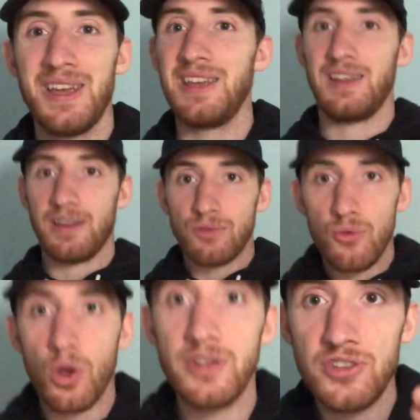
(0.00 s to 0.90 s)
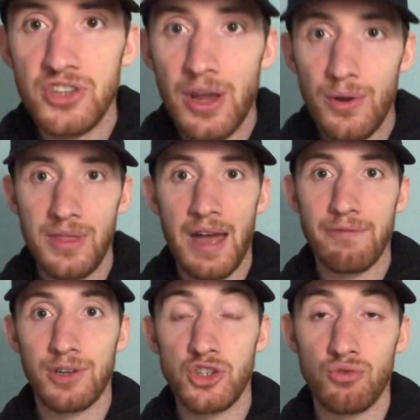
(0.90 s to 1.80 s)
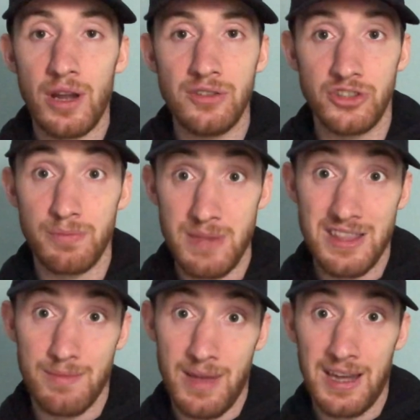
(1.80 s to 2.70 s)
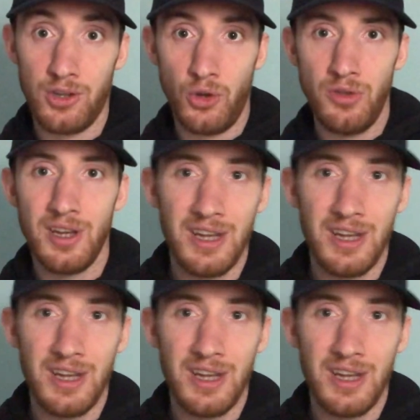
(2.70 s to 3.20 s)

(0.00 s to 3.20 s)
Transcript: he like runs out in that first round to meet them head on,